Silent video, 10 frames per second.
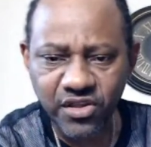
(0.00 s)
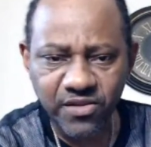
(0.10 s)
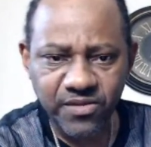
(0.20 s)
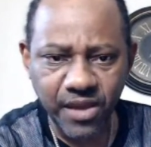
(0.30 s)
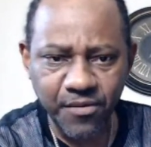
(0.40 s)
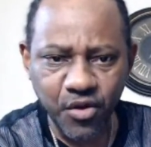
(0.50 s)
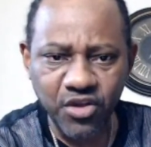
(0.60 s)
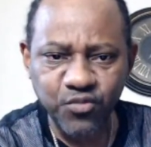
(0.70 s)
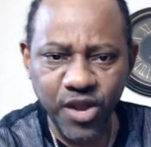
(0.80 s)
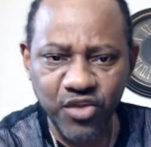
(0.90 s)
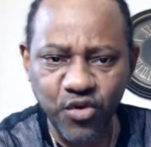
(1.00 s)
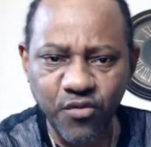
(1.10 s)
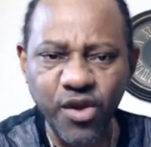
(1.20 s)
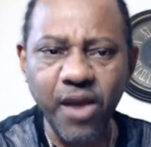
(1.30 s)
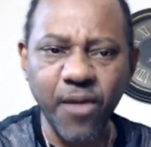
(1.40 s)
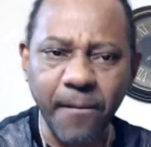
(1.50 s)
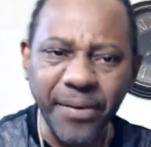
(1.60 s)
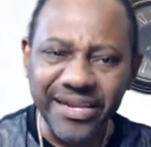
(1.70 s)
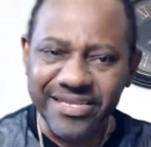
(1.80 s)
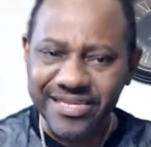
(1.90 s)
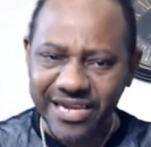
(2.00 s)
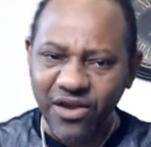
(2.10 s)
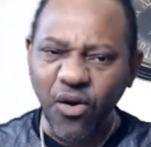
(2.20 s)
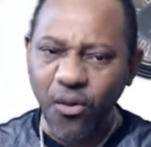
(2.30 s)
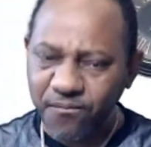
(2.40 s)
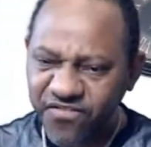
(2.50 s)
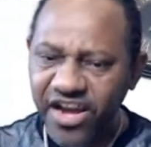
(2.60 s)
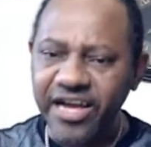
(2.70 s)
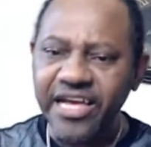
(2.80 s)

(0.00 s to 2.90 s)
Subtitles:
Come on, us want to know where our politician I come for.